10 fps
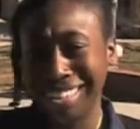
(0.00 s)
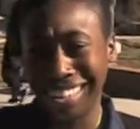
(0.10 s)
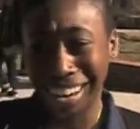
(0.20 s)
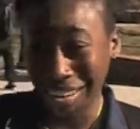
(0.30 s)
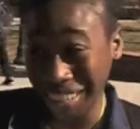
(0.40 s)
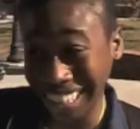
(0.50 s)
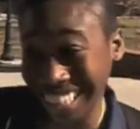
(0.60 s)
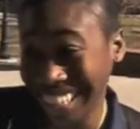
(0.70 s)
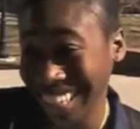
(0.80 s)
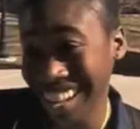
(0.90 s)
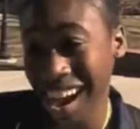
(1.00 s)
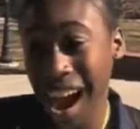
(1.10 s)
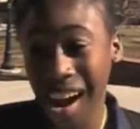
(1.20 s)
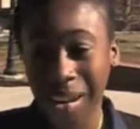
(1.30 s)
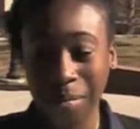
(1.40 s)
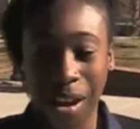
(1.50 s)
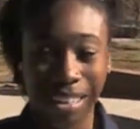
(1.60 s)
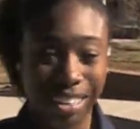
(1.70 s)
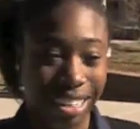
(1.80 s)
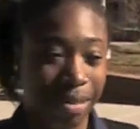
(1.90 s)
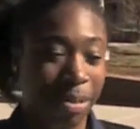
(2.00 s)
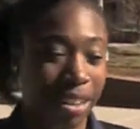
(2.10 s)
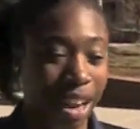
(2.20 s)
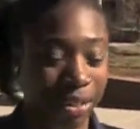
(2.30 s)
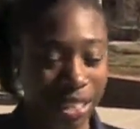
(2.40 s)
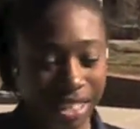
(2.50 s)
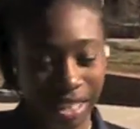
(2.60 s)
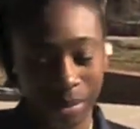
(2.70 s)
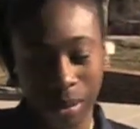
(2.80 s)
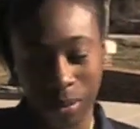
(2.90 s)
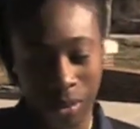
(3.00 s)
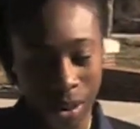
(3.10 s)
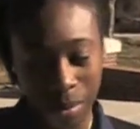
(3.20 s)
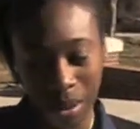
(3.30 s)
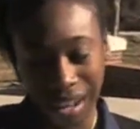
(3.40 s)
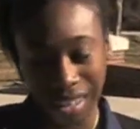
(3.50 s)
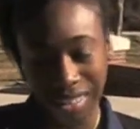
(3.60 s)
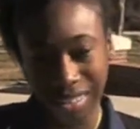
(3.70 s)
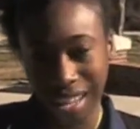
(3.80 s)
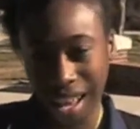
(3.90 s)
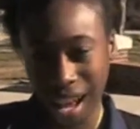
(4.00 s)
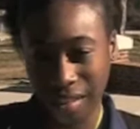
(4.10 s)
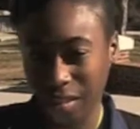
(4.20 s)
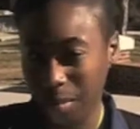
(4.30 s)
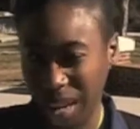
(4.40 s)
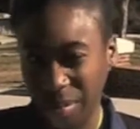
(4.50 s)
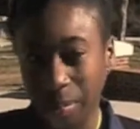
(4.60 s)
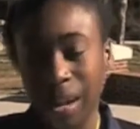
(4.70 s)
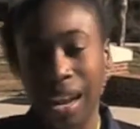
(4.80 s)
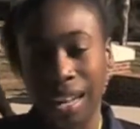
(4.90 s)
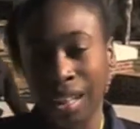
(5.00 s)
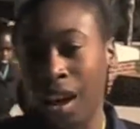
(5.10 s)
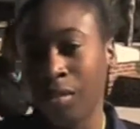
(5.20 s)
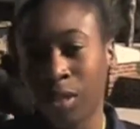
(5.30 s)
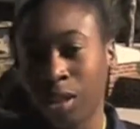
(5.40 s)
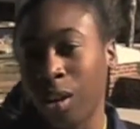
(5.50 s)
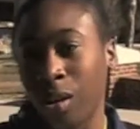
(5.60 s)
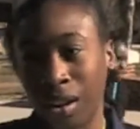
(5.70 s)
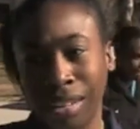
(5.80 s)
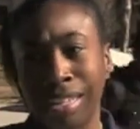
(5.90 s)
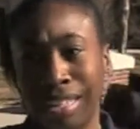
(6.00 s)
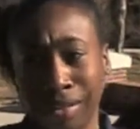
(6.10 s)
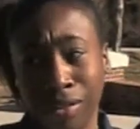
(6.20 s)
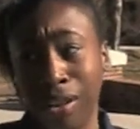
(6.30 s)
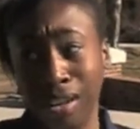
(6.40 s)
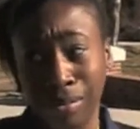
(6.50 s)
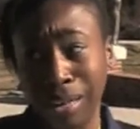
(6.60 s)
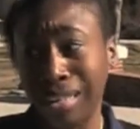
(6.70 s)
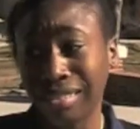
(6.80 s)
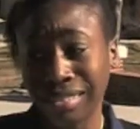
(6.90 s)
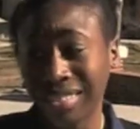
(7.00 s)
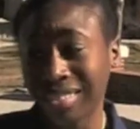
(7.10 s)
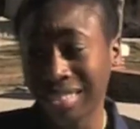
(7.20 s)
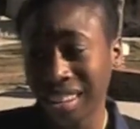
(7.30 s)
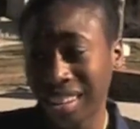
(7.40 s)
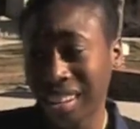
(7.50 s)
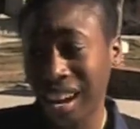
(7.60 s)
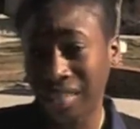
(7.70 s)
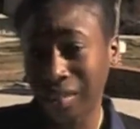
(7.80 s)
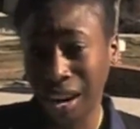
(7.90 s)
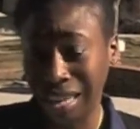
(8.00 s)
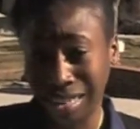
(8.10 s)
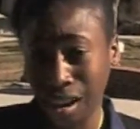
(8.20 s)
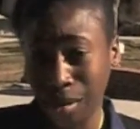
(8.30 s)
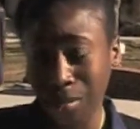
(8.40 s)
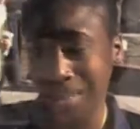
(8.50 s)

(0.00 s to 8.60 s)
No. honestly, I've been in a lot of relationships before, but I've never like been in love, so I don't think it's ever failed me. I've never gotten dumped.